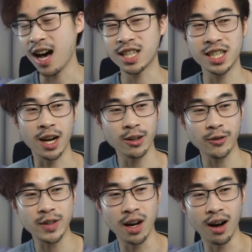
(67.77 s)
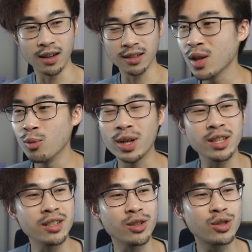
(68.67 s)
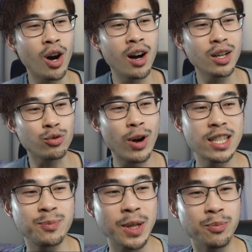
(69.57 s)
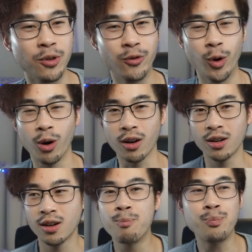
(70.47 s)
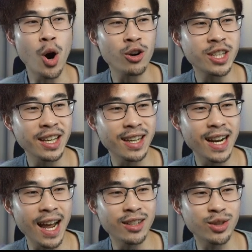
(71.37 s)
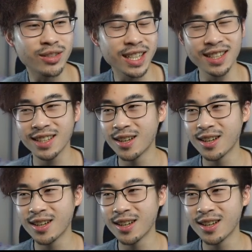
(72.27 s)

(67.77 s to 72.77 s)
A sheriff dog. What does your dog arrest people for? Barking and entering?